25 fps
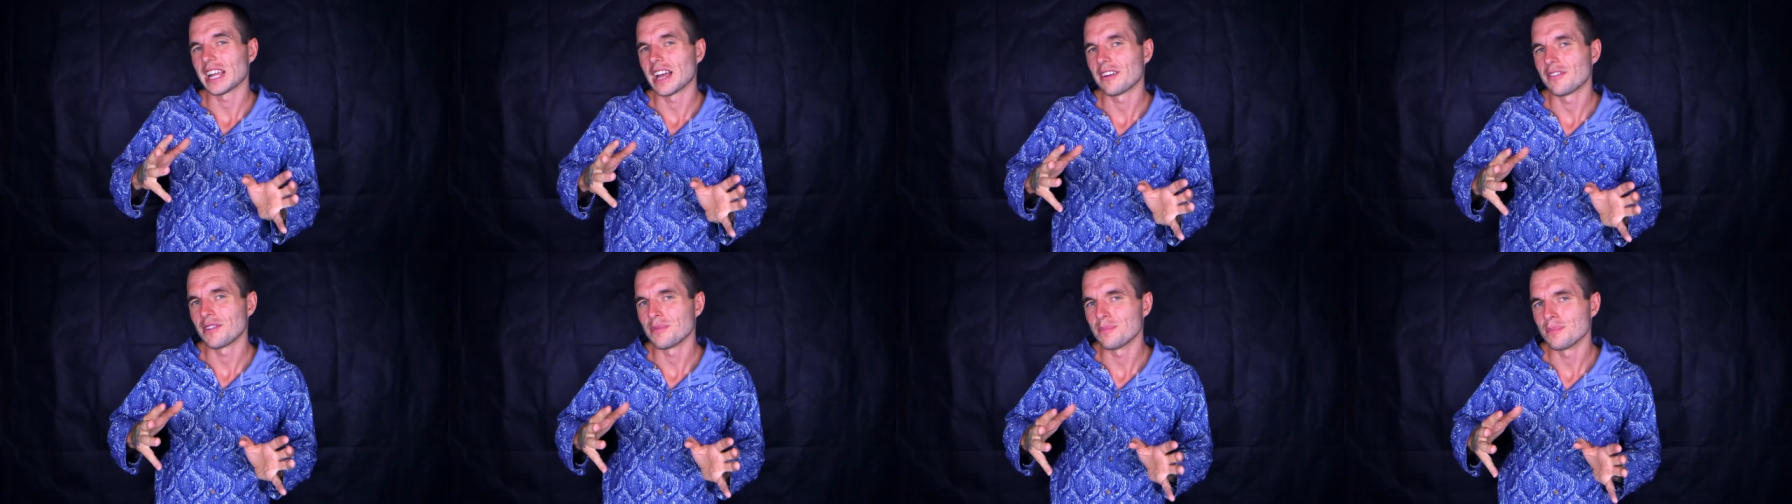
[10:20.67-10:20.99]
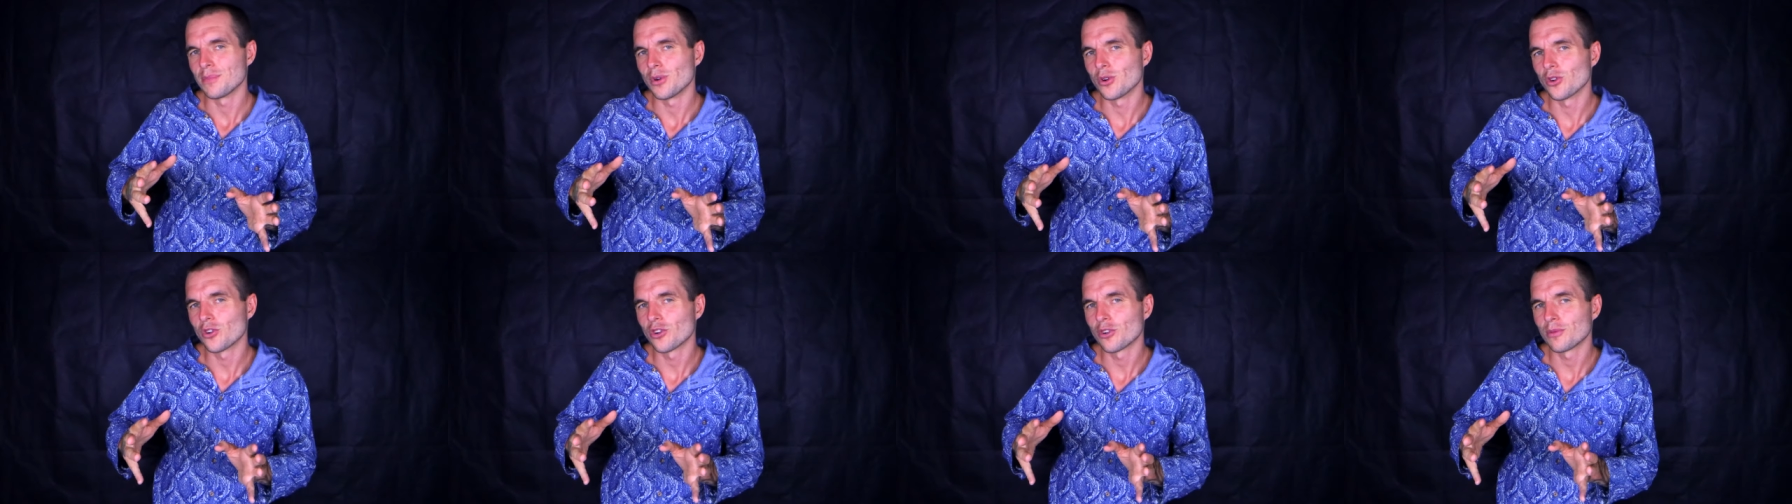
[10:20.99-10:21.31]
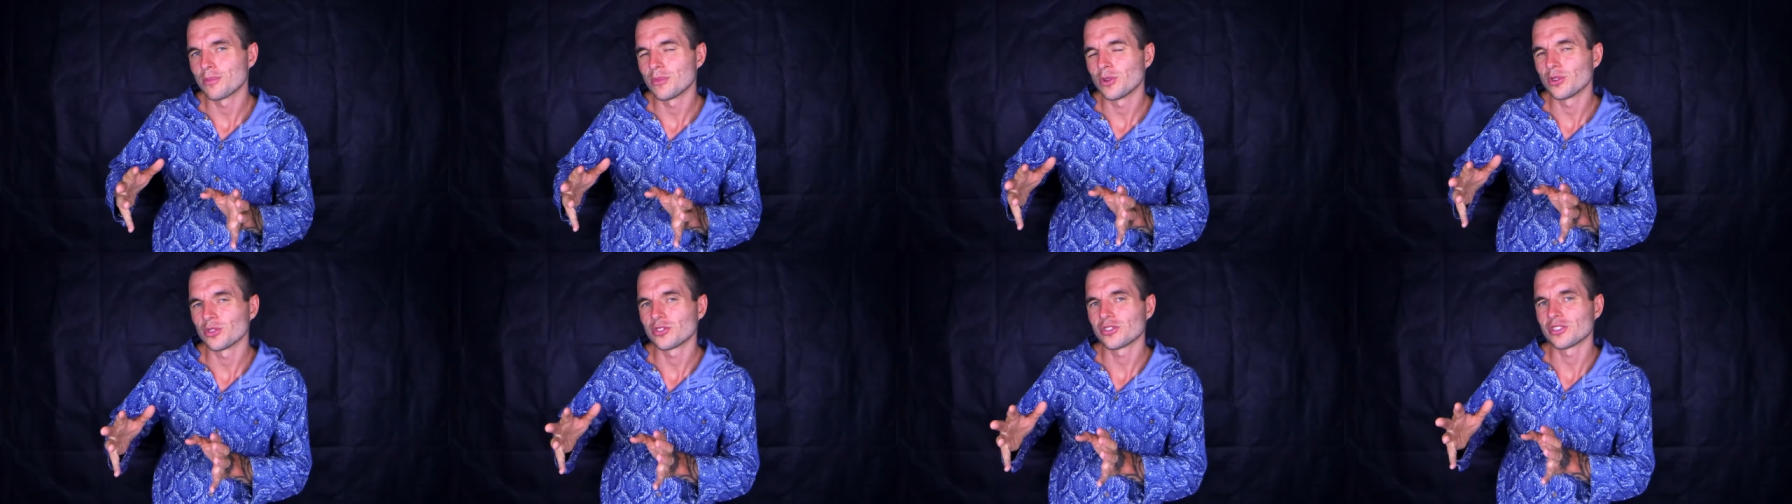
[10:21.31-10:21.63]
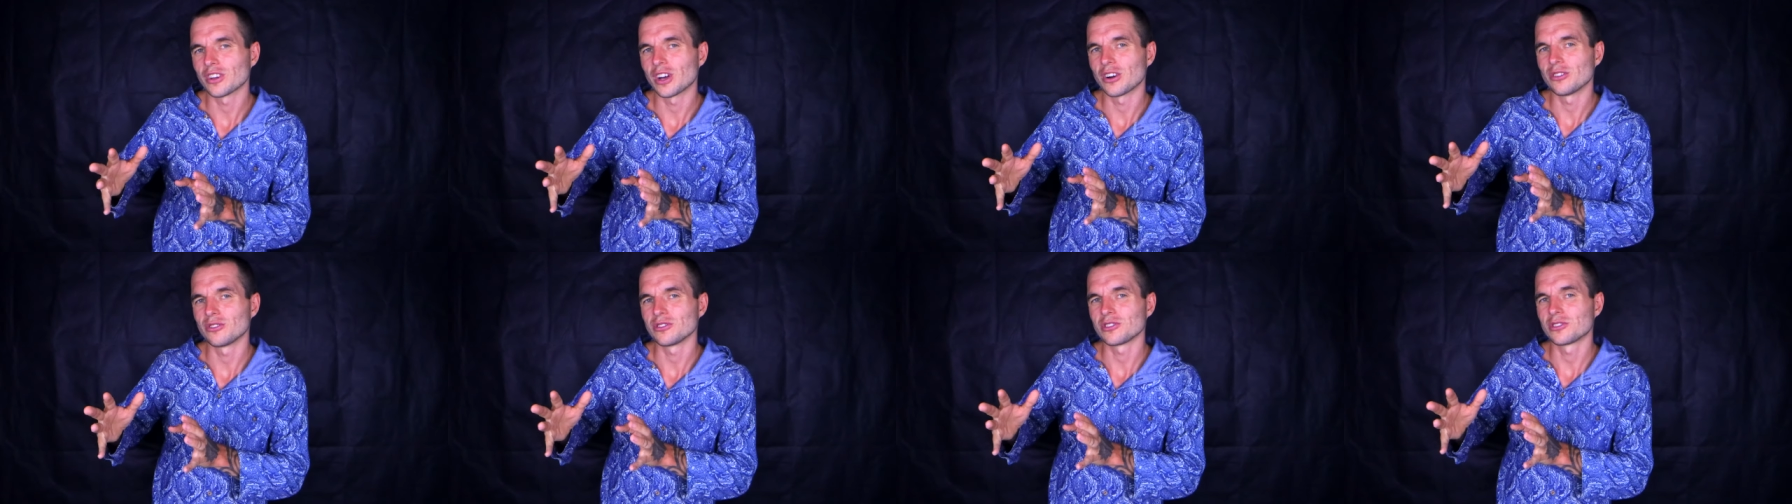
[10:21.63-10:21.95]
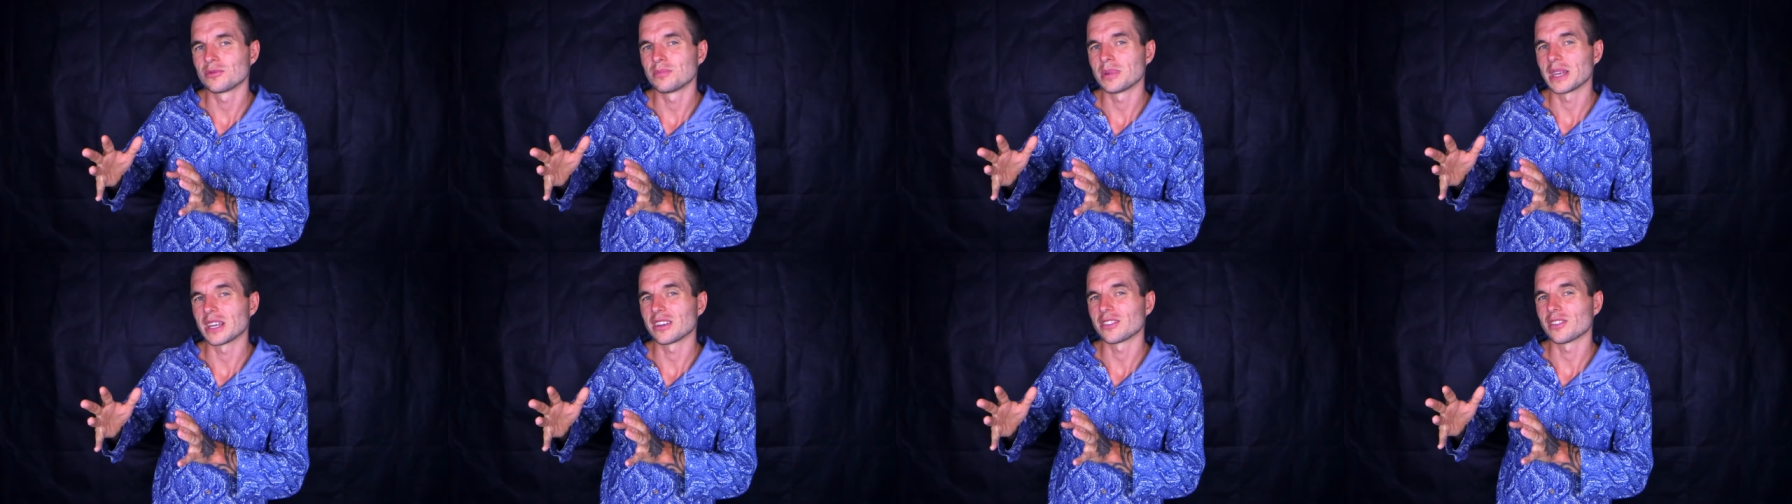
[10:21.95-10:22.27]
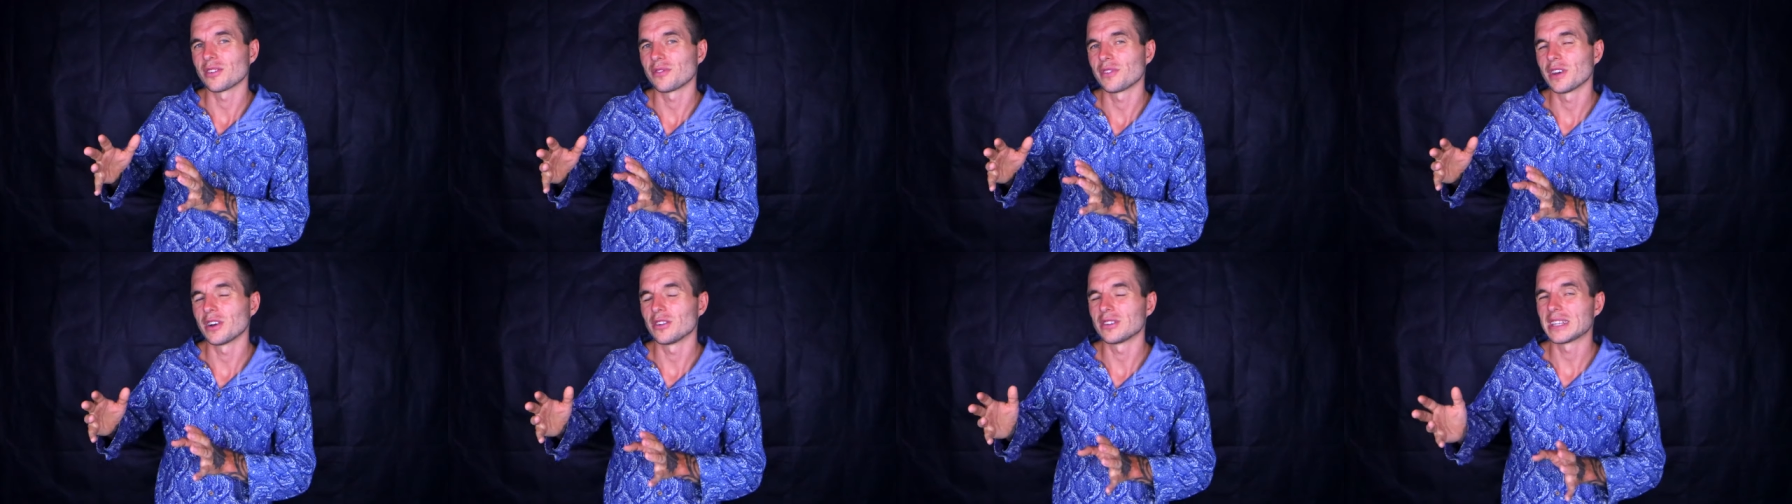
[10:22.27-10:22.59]
having more and more salt because
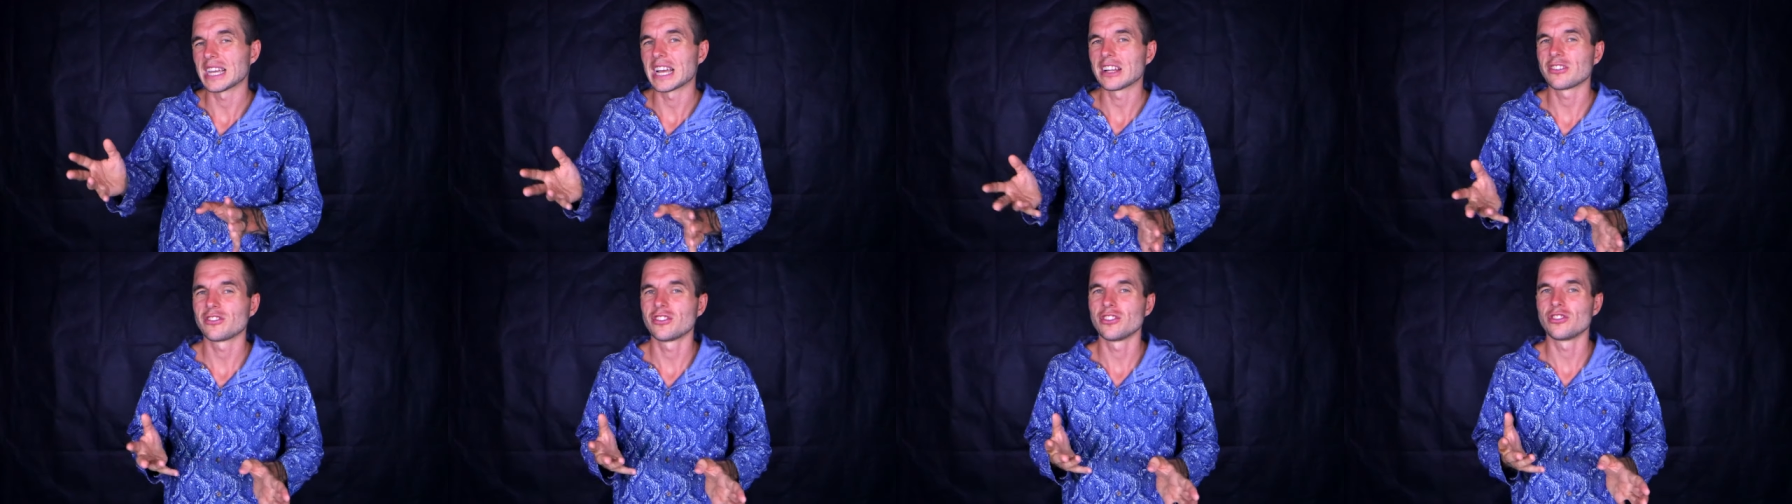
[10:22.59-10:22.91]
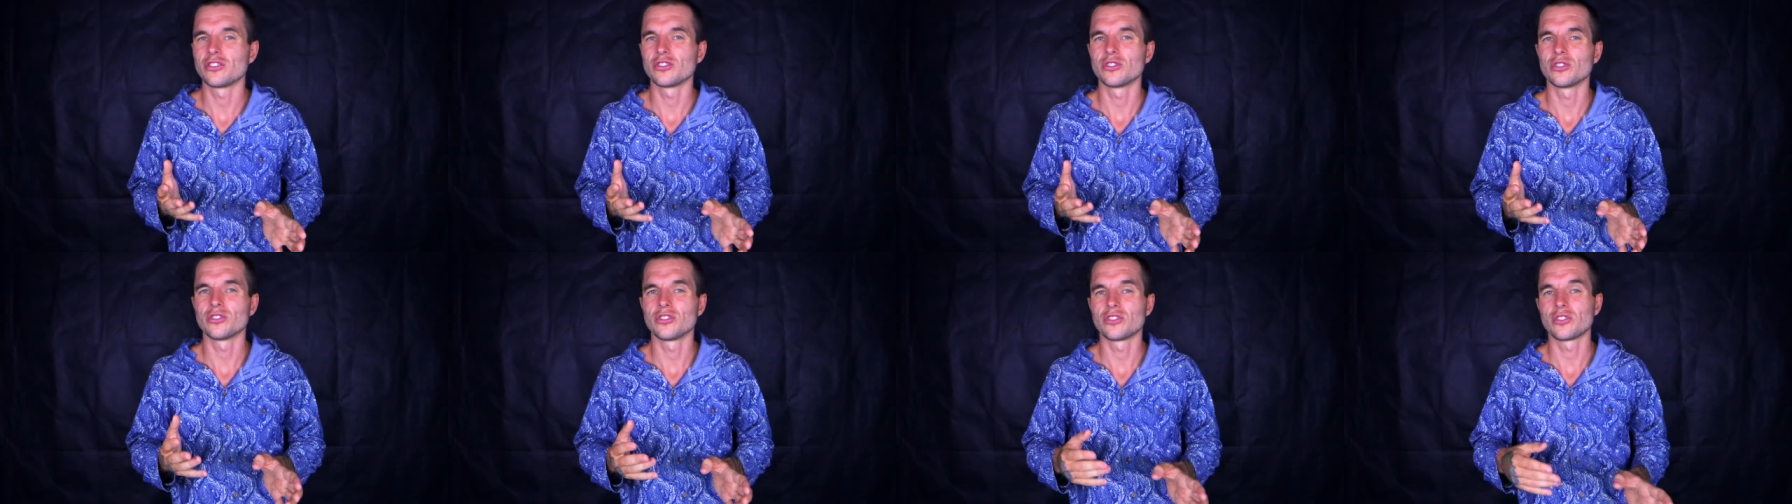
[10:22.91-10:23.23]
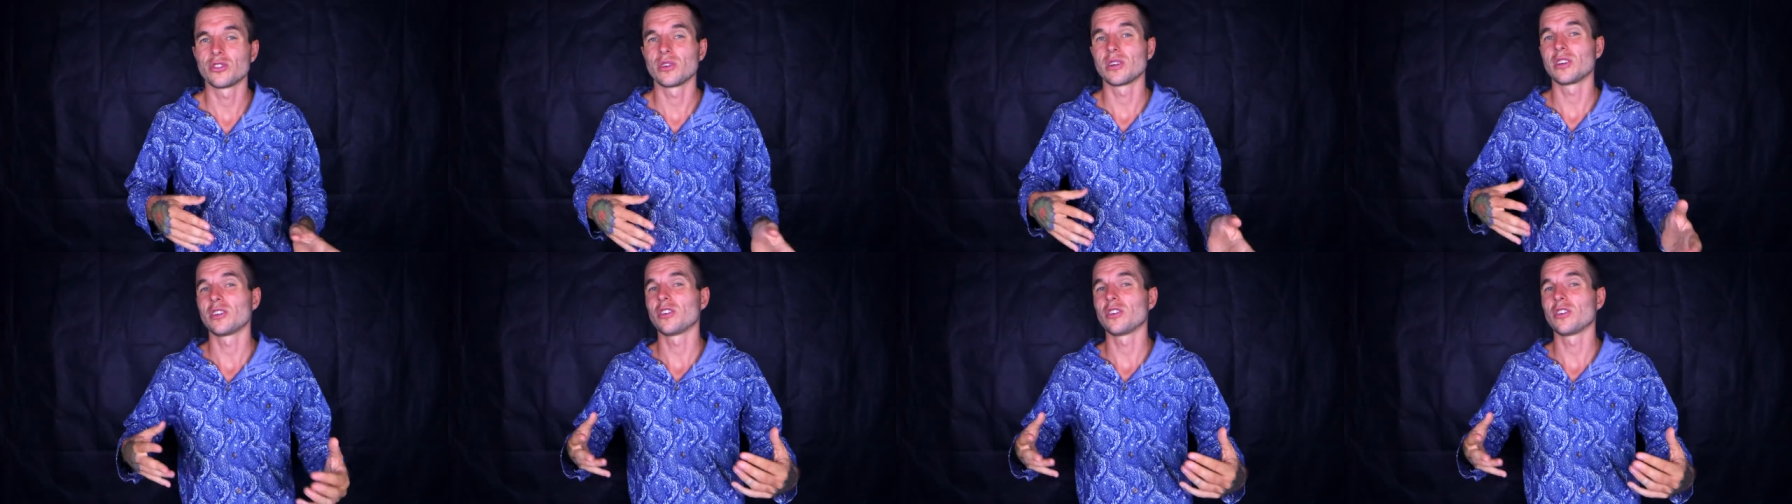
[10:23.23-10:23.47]
I felt naturally drawn to,